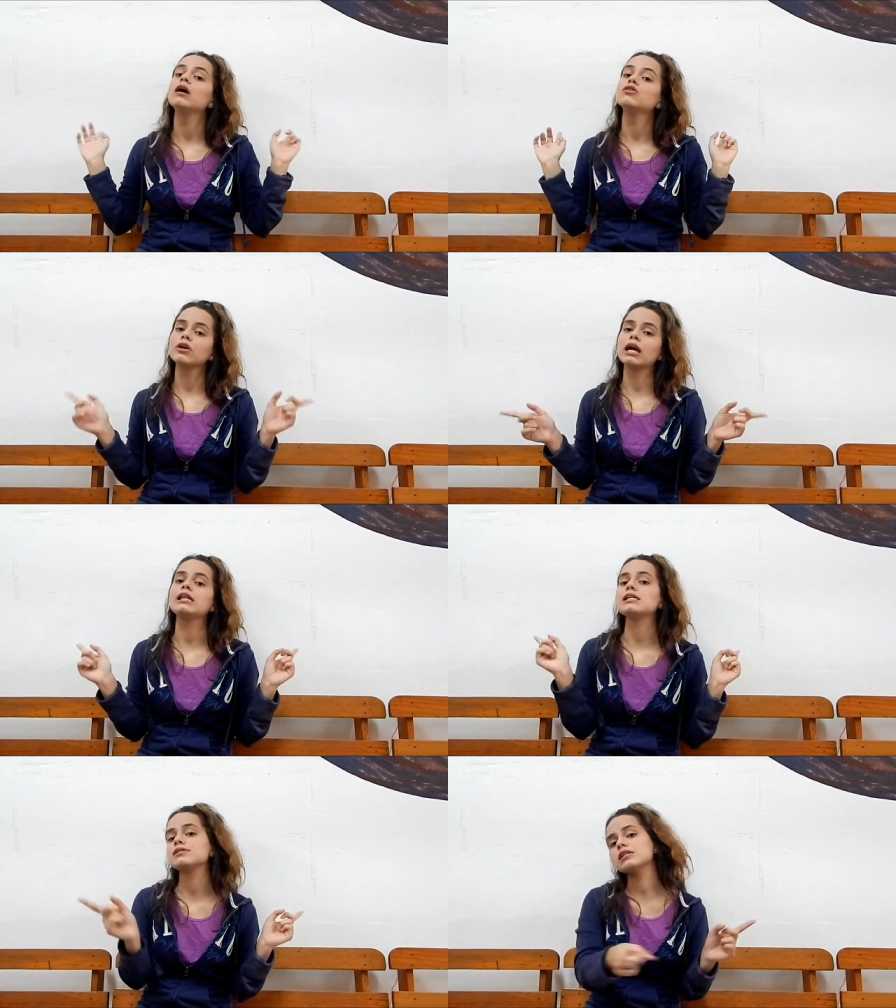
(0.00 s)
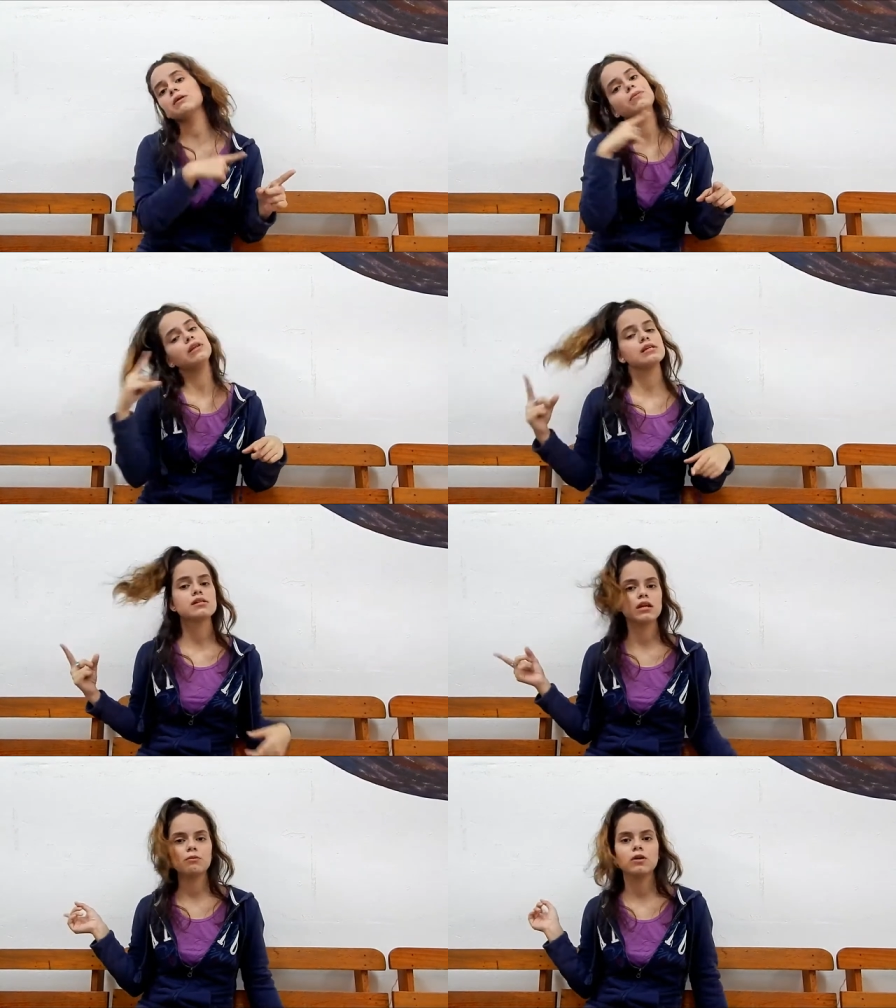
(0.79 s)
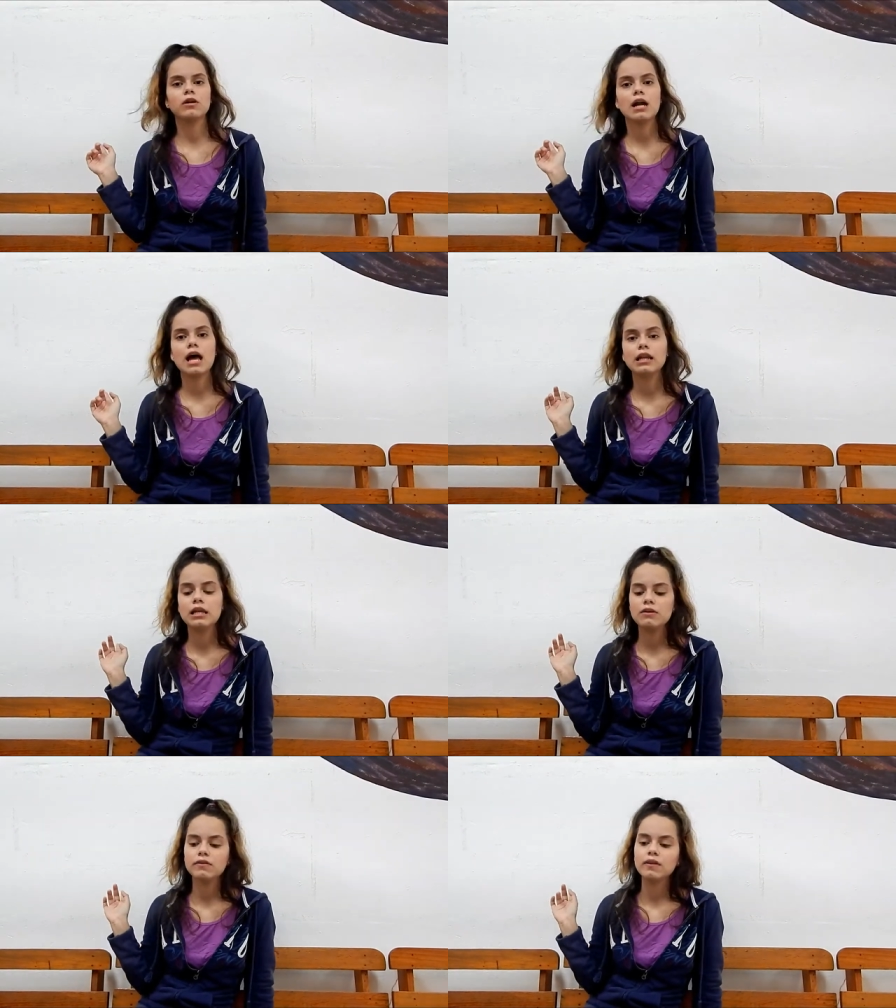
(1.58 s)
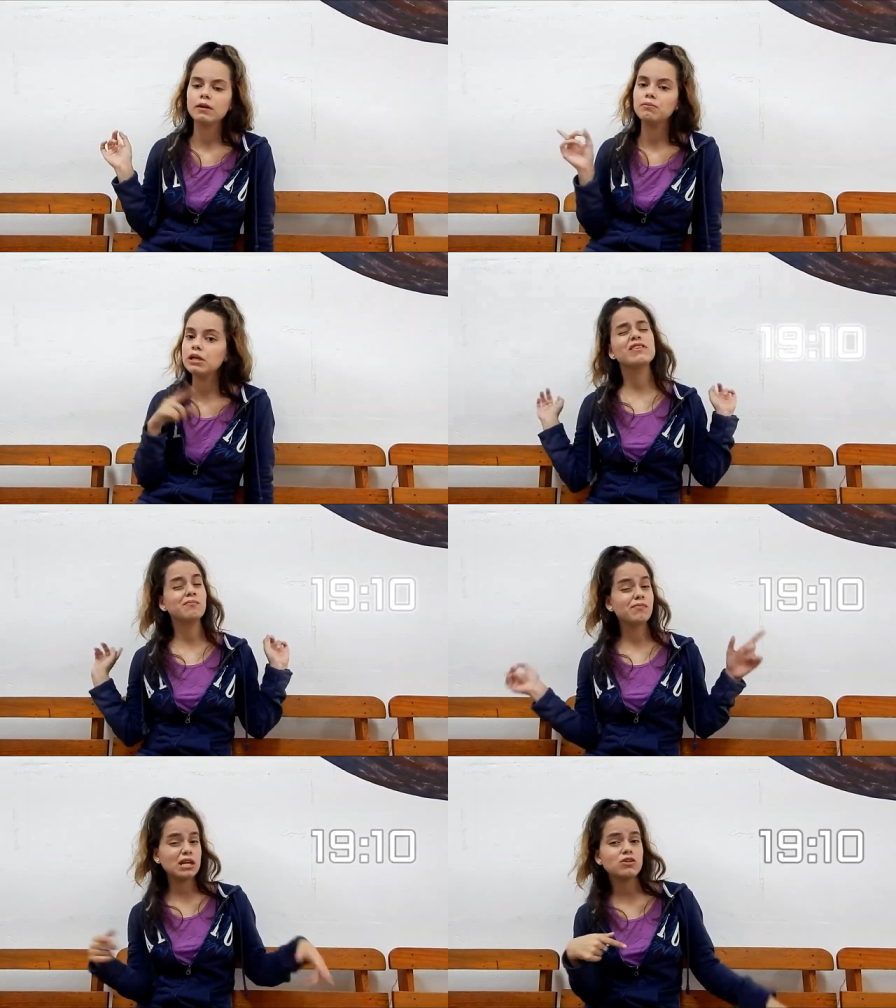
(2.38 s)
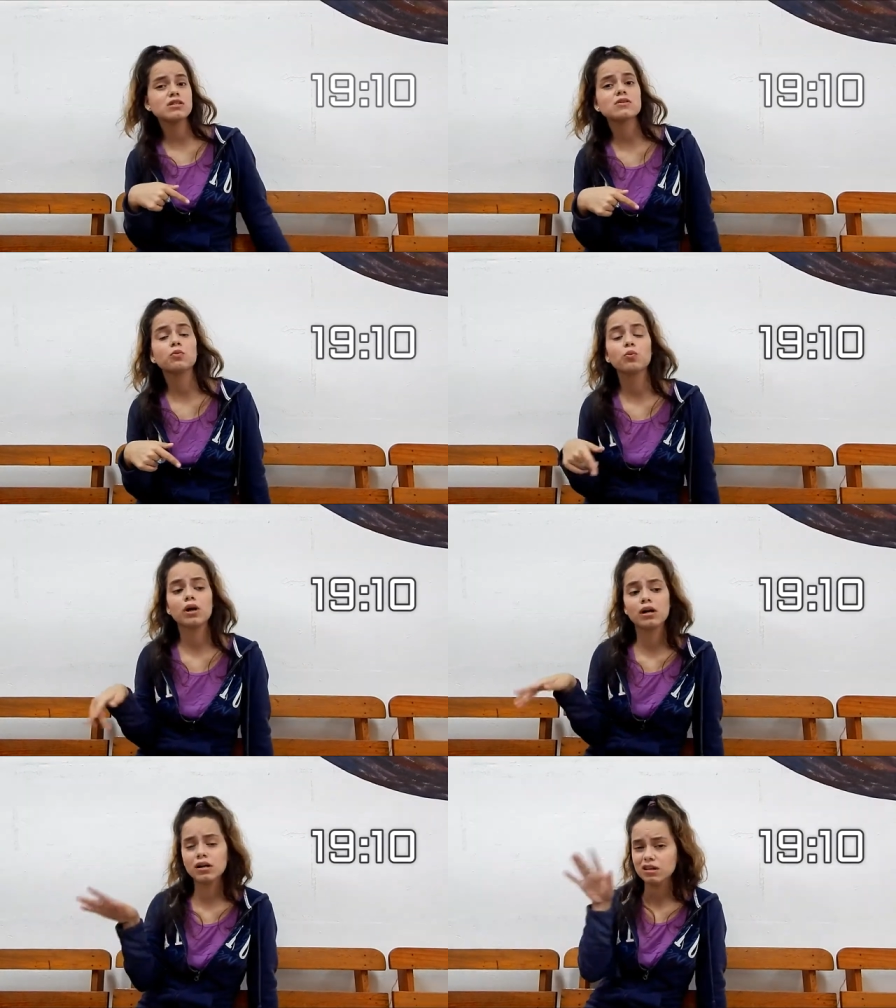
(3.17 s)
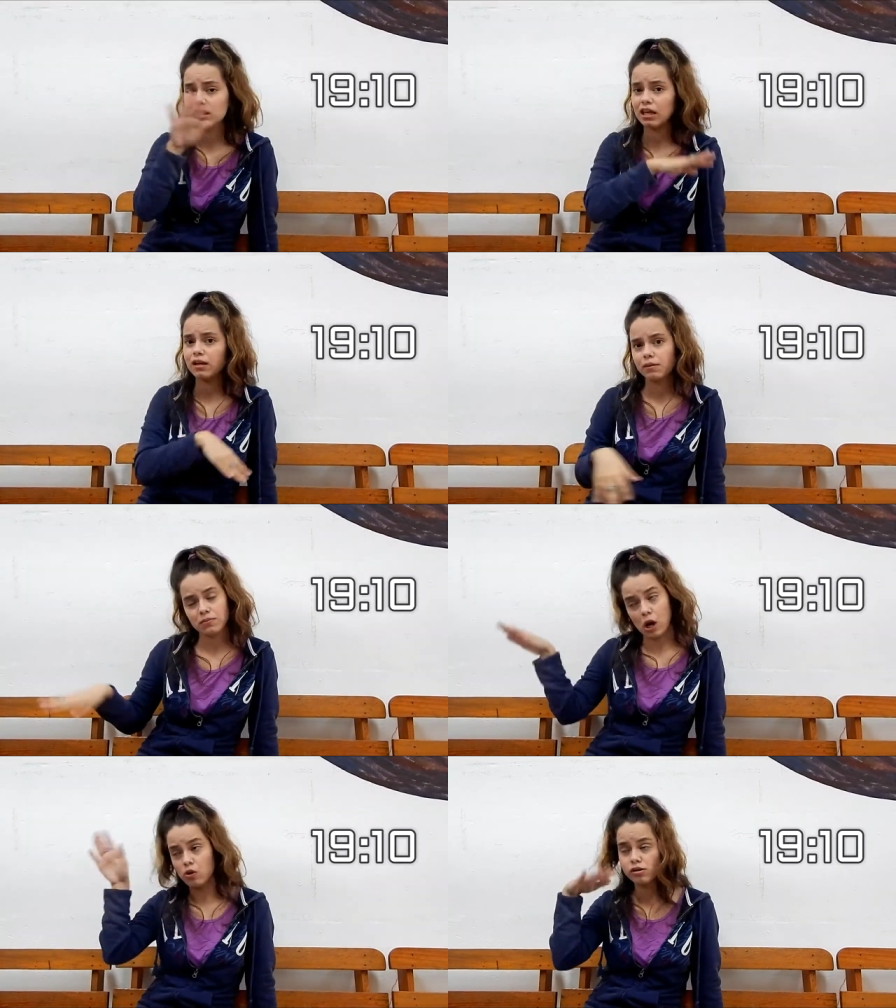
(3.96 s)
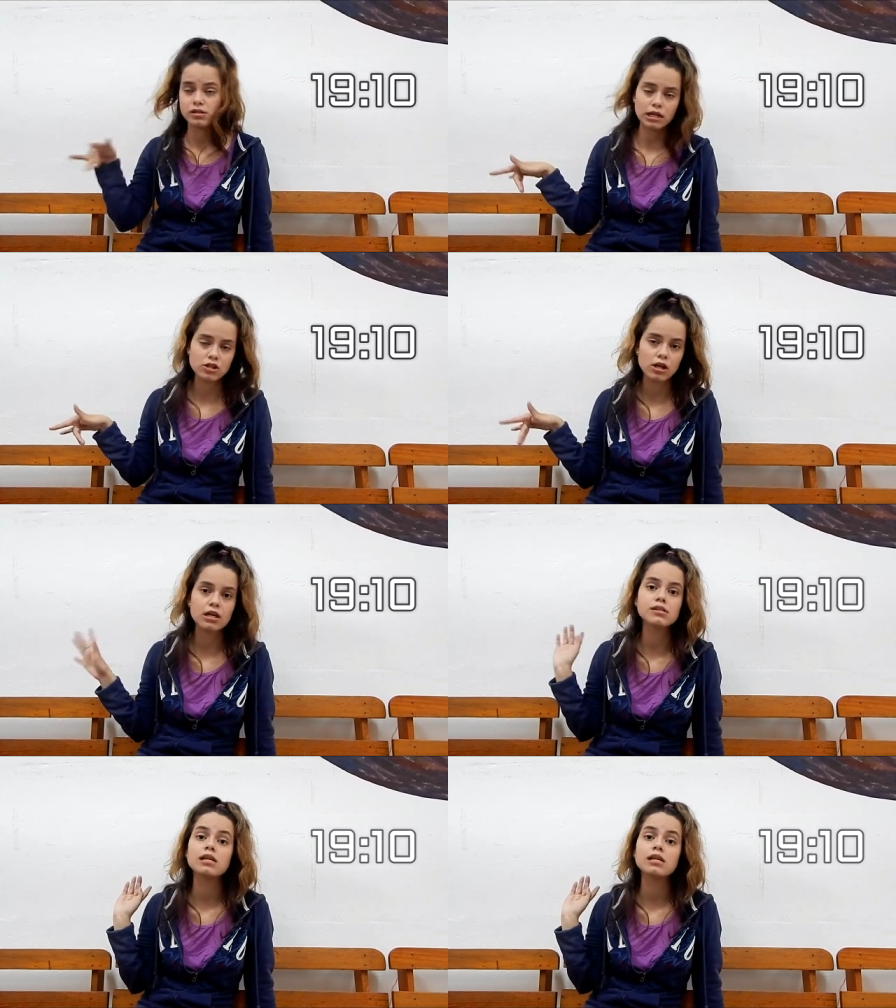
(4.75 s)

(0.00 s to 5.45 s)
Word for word: you can skip this, and I'm gonna leave the, mi the minute where the whole section